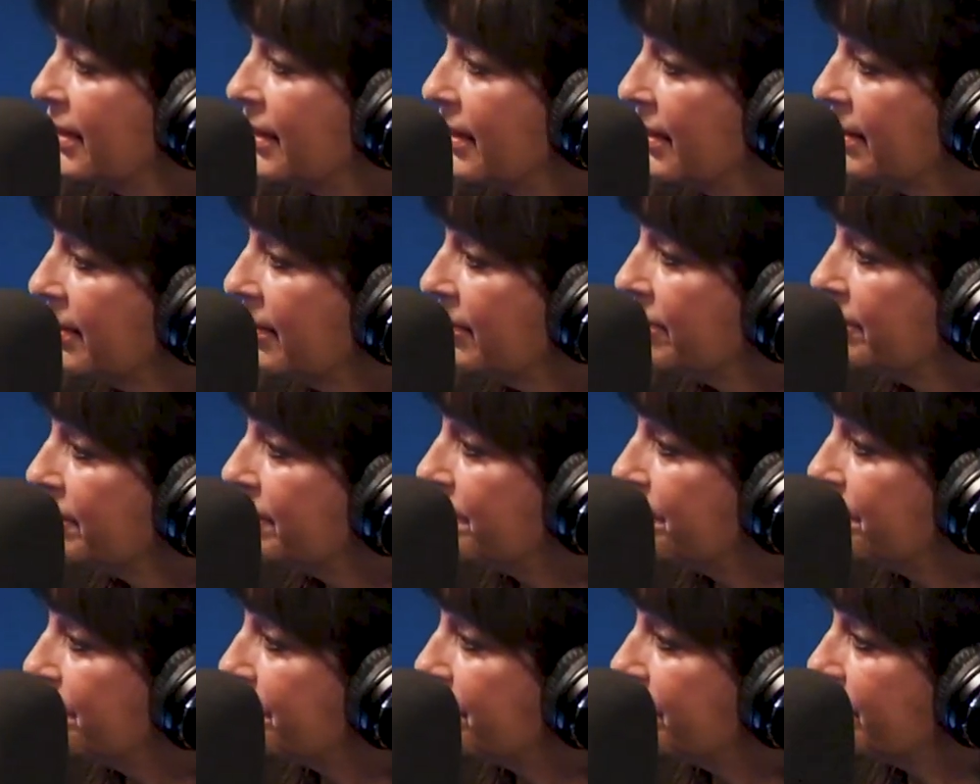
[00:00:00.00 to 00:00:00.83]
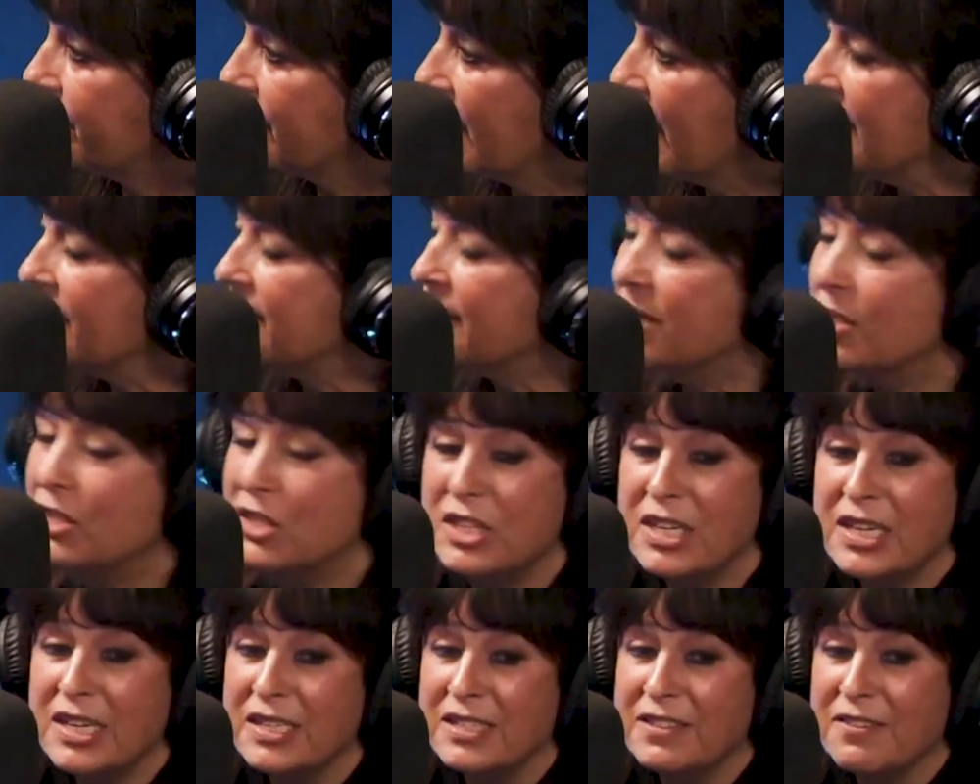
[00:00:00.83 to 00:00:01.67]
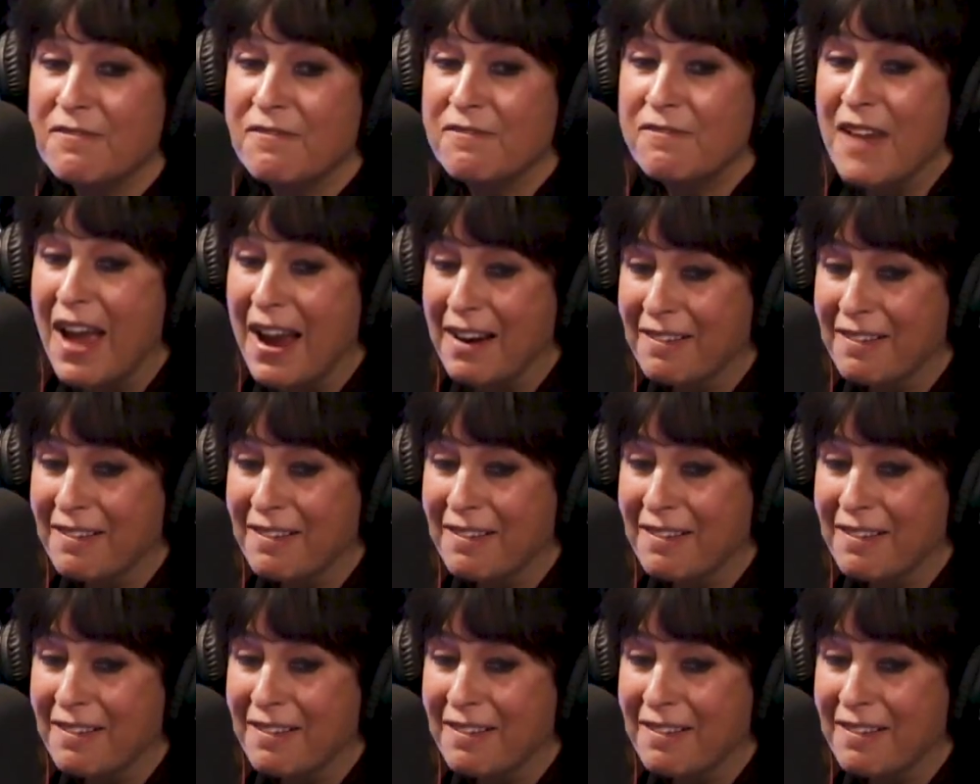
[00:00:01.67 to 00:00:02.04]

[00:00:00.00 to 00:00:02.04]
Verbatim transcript: Yeah, I actually I said, thought she is this morning.